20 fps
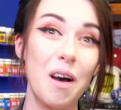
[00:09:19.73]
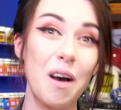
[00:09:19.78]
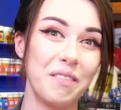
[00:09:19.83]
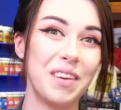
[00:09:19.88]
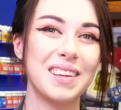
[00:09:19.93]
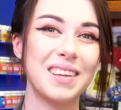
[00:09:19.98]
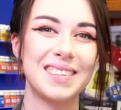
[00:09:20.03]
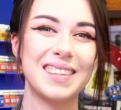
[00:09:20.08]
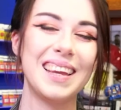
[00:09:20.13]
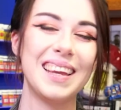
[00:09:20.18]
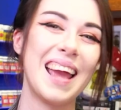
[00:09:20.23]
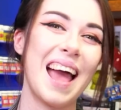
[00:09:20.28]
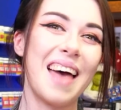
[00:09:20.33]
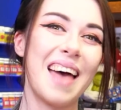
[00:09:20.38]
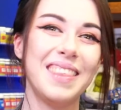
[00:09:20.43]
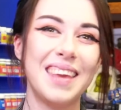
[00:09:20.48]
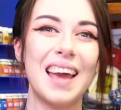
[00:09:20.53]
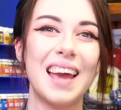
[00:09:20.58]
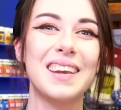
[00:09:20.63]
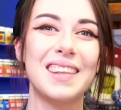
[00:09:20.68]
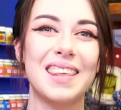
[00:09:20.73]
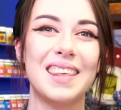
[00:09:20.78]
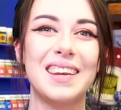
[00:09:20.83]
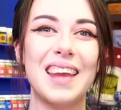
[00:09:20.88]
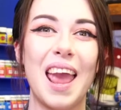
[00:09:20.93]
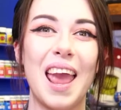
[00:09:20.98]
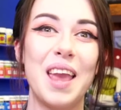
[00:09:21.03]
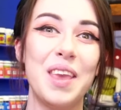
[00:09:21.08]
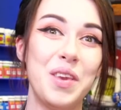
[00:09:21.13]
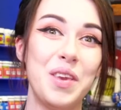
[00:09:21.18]
obviously, at the end of the
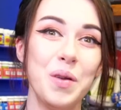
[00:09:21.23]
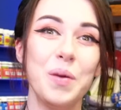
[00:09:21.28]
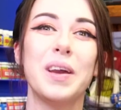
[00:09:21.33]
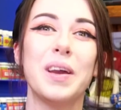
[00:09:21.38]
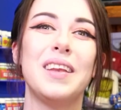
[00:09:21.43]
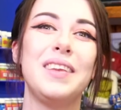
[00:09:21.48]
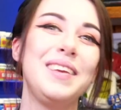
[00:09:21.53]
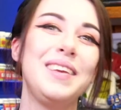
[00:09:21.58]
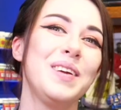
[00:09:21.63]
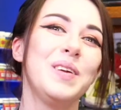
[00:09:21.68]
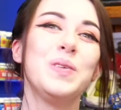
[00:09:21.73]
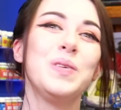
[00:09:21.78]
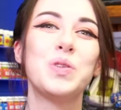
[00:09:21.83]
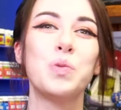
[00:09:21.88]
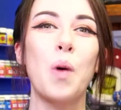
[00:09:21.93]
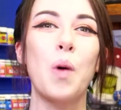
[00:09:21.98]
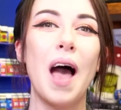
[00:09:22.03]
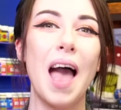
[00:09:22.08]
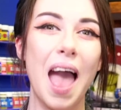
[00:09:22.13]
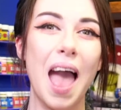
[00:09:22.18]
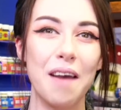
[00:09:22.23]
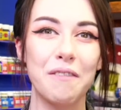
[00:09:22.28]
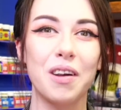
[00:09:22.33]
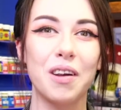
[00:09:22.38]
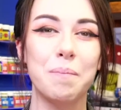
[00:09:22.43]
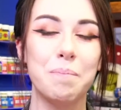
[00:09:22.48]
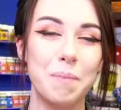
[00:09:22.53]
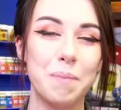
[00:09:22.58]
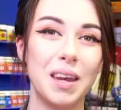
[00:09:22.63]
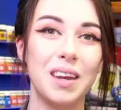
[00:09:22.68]
day, you can use whatever
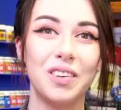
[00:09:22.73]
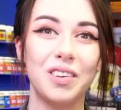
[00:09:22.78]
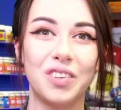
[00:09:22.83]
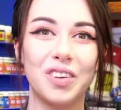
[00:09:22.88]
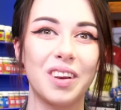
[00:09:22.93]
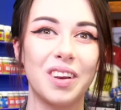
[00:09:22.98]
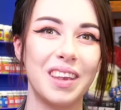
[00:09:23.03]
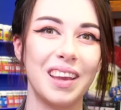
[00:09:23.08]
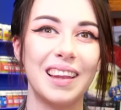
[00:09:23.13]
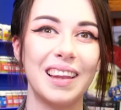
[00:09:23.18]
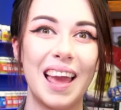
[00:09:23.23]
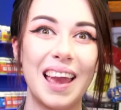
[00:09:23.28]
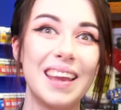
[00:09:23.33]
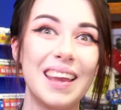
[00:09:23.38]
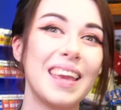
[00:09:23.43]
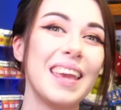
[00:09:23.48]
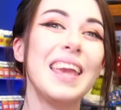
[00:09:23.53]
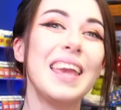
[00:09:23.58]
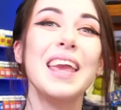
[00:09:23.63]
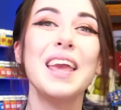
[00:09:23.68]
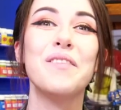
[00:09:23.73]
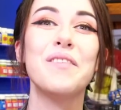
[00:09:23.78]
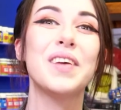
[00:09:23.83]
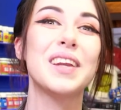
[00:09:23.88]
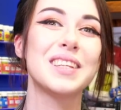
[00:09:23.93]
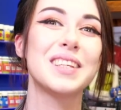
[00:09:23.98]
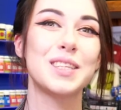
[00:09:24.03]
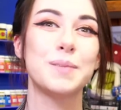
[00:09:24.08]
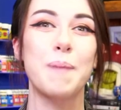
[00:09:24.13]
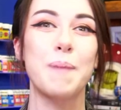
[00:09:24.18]
miniature you like, even
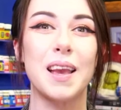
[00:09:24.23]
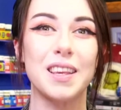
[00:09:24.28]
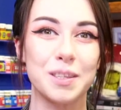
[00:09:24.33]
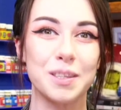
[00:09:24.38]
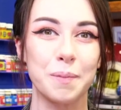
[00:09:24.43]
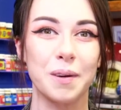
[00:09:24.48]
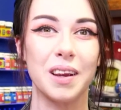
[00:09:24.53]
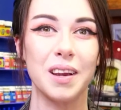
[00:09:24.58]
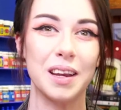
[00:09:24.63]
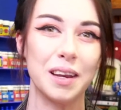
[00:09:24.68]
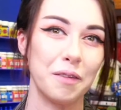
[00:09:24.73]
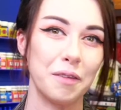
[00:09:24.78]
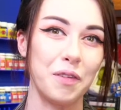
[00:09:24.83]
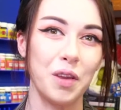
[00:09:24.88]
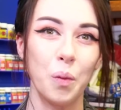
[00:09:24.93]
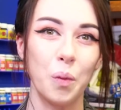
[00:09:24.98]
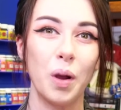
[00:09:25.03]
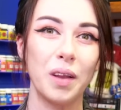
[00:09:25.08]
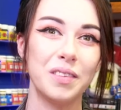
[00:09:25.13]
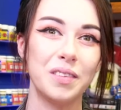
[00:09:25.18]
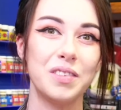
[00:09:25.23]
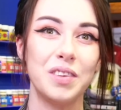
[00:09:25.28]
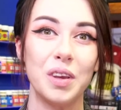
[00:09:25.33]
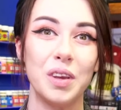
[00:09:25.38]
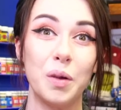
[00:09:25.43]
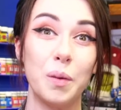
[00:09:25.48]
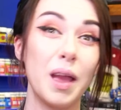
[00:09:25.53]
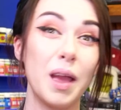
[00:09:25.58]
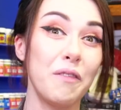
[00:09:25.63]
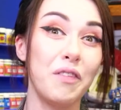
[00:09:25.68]
a Space Marine if you want
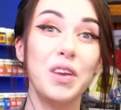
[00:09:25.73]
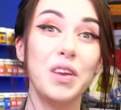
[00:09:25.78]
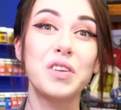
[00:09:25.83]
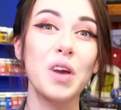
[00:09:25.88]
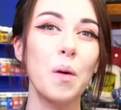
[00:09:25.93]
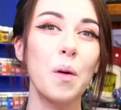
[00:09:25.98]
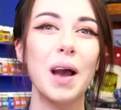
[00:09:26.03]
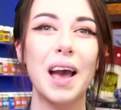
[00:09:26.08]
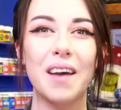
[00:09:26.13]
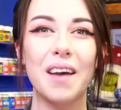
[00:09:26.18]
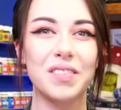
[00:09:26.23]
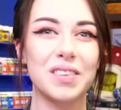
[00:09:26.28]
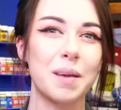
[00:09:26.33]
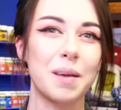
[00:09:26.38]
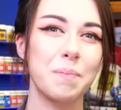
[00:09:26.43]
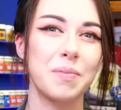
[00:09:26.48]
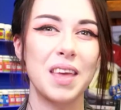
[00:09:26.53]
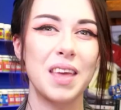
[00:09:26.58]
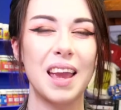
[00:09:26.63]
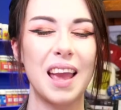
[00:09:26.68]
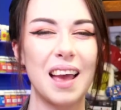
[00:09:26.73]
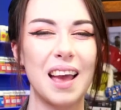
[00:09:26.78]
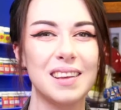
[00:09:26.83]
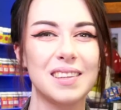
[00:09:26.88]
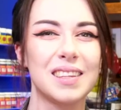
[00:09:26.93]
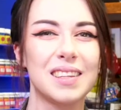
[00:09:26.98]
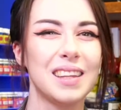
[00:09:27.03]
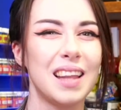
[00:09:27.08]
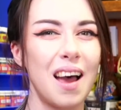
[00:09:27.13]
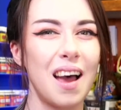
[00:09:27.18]
to. If you don't have something
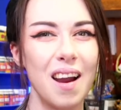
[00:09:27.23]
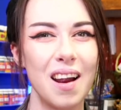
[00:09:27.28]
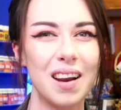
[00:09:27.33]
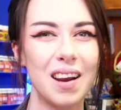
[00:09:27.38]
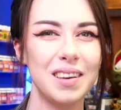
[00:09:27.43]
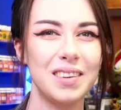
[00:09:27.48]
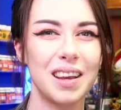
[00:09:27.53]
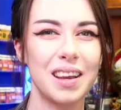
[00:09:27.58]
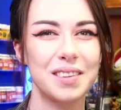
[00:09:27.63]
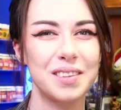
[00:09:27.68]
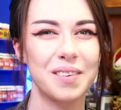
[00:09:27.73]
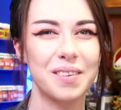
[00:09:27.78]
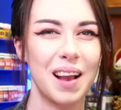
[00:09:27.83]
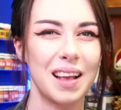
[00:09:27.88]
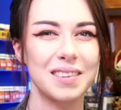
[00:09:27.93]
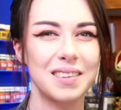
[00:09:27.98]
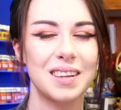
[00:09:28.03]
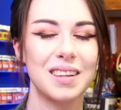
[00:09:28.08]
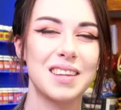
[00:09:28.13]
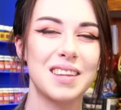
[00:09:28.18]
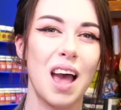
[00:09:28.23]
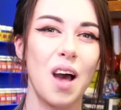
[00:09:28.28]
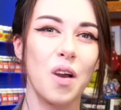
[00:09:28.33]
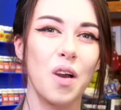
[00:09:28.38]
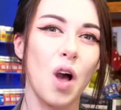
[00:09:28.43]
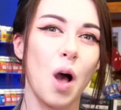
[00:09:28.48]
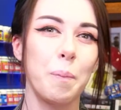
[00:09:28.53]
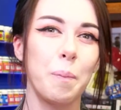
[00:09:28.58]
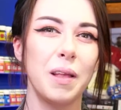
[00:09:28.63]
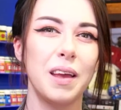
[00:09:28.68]
as large as a RASCAL Town
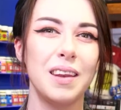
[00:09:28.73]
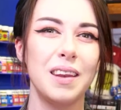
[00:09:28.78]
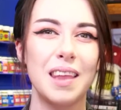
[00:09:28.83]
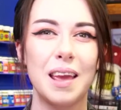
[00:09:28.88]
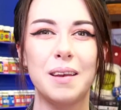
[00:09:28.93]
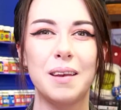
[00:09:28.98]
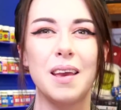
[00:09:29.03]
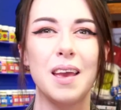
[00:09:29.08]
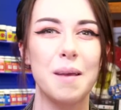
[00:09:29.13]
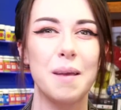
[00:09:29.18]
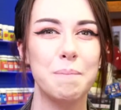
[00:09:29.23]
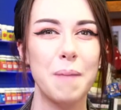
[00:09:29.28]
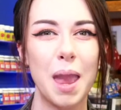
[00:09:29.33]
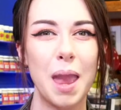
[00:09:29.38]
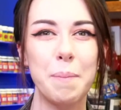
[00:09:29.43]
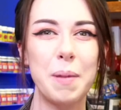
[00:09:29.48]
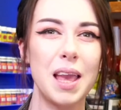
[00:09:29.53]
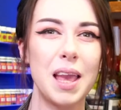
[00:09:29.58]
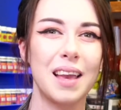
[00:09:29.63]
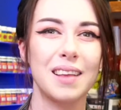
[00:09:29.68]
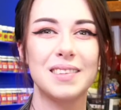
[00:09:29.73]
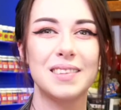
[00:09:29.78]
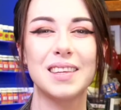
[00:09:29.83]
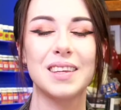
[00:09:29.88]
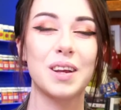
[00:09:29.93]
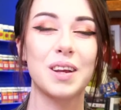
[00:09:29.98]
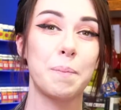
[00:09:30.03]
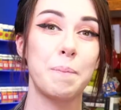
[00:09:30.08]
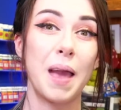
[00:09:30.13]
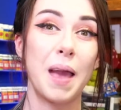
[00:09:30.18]
Goblin, then maybe
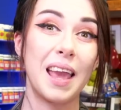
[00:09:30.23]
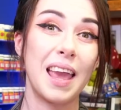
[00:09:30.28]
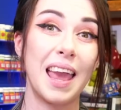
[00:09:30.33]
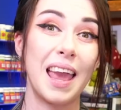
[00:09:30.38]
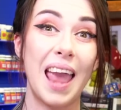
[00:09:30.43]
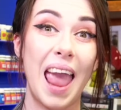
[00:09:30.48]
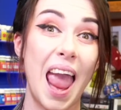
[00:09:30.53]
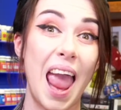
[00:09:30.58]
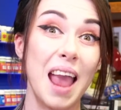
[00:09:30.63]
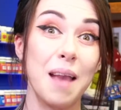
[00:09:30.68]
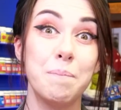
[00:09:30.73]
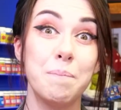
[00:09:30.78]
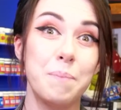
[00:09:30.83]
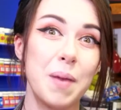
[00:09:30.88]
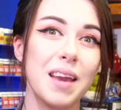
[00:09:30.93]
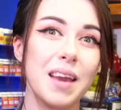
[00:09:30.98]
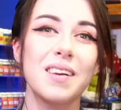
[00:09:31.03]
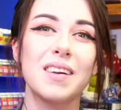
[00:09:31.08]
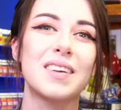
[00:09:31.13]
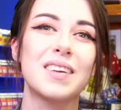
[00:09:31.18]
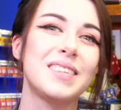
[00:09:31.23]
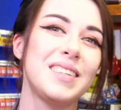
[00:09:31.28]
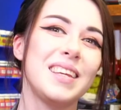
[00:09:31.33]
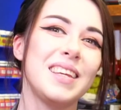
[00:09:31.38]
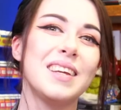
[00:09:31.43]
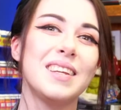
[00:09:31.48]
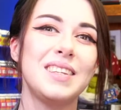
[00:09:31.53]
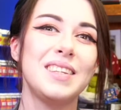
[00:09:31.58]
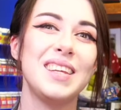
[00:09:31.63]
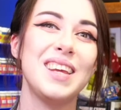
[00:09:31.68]
consider picking a bigger
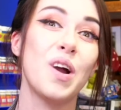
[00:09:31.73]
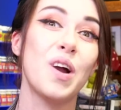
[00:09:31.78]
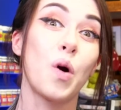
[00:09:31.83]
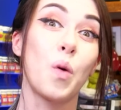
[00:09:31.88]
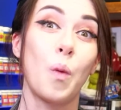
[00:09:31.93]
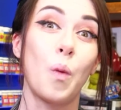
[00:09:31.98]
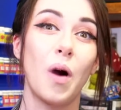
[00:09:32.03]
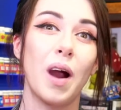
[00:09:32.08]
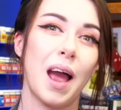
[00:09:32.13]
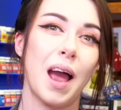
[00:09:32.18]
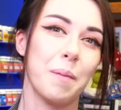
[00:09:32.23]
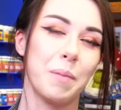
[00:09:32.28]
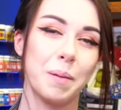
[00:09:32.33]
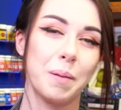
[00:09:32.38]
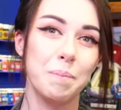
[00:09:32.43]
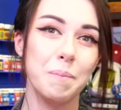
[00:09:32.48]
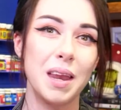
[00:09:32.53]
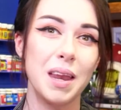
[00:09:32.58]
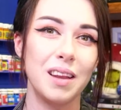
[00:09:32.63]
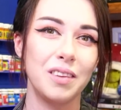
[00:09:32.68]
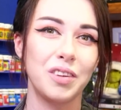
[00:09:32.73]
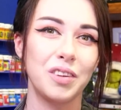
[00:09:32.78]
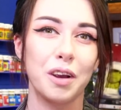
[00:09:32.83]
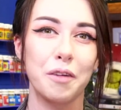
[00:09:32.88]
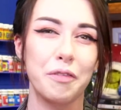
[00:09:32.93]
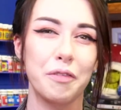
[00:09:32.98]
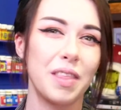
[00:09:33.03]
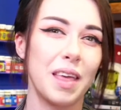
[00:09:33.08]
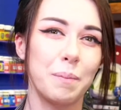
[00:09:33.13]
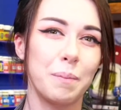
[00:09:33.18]
D&D or Warhammer miniature
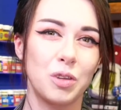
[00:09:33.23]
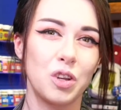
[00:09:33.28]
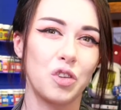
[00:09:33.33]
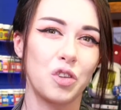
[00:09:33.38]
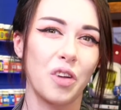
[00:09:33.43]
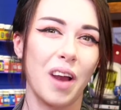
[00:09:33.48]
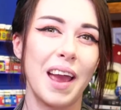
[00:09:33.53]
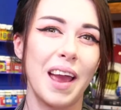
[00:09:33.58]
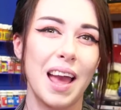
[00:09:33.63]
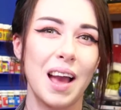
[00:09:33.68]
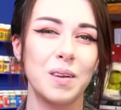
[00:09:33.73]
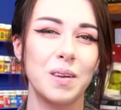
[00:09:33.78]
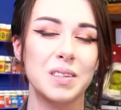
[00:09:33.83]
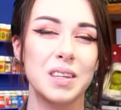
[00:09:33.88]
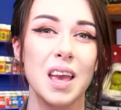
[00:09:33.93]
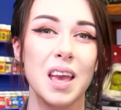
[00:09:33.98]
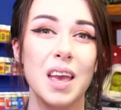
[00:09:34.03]
for them to try out.